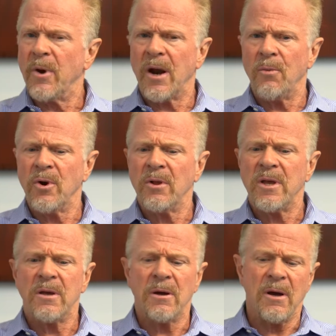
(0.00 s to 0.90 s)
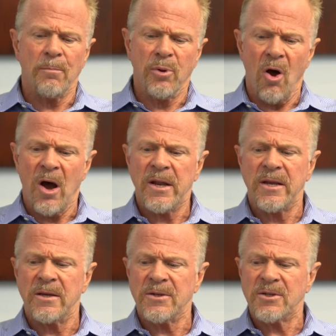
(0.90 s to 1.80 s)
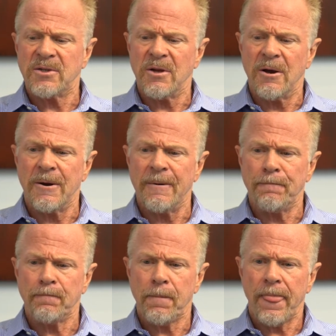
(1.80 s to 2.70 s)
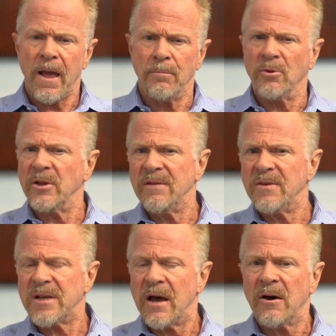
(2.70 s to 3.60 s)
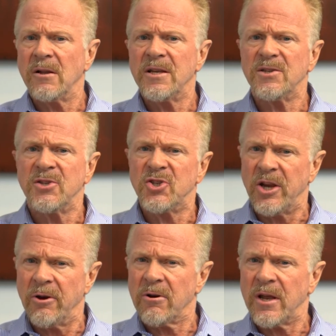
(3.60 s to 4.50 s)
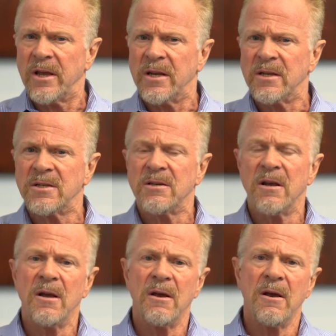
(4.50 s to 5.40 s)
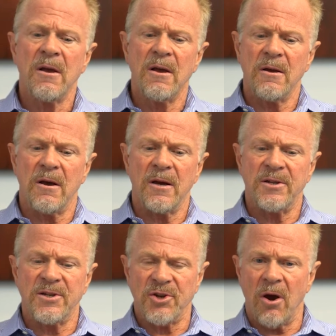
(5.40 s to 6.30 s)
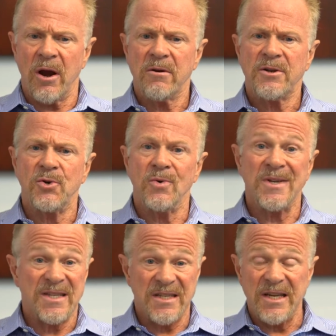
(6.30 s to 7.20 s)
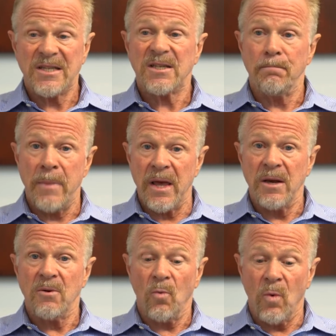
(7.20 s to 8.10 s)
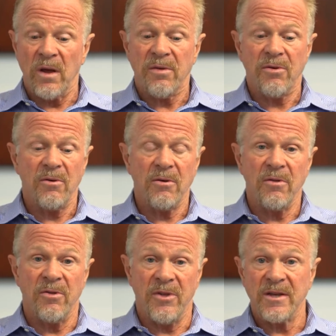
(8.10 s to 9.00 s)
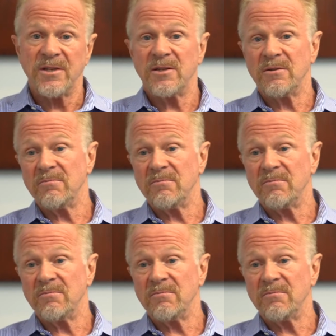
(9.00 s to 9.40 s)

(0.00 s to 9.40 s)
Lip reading: I really applaud his, I believe he's utterly sincere in his desire to assist men with this.